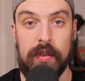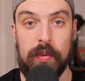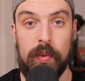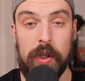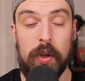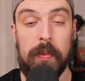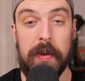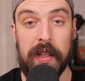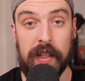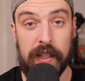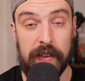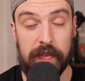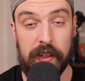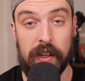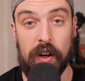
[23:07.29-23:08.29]
we will be
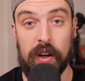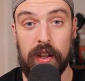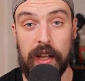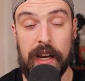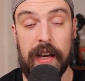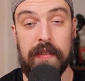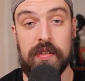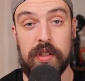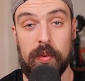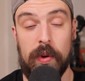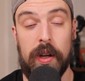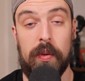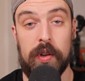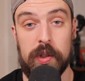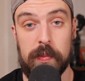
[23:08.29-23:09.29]
living our lives the
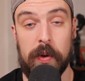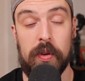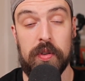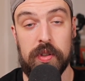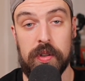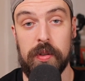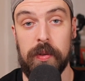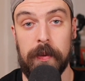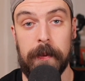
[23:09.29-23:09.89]
way we're supposed to.